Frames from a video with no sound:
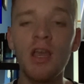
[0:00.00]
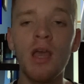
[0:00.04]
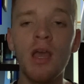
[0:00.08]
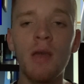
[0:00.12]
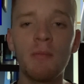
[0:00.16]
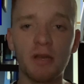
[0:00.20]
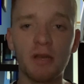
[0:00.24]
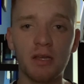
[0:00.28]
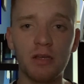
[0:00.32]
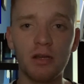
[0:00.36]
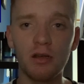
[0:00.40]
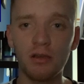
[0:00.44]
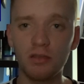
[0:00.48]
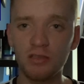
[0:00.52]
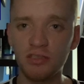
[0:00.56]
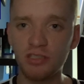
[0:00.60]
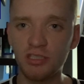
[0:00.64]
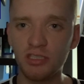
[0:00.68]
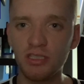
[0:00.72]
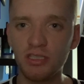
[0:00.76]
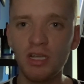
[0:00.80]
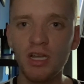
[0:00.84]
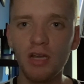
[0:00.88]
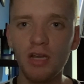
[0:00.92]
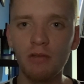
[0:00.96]

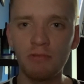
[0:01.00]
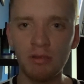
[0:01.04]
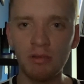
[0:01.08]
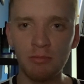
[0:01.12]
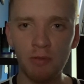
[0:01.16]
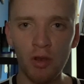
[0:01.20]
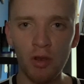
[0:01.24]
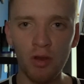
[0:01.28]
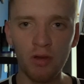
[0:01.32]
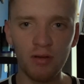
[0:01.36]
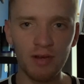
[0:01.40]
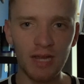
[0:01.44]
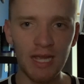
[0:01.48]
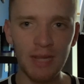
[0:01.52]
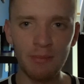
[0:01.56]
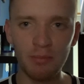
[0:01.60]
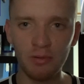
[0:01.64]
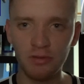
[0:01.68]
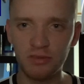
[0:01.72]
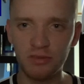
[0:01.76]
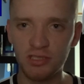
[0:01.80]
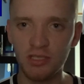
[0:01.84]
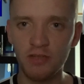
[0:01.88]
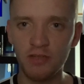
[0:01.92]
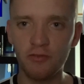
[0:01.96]
because we were unable
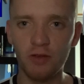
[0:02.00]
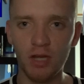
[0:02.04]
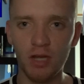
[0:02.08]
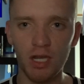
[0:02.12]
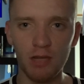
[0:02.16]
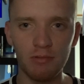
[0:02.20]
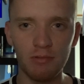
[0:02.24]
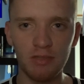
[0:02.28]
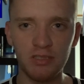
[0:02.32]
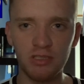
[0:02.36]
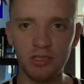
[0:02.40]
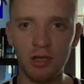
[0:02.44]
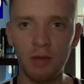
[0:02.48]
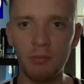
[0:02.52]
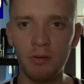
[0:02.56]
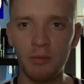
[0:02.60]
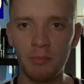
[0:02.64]
to follow it up,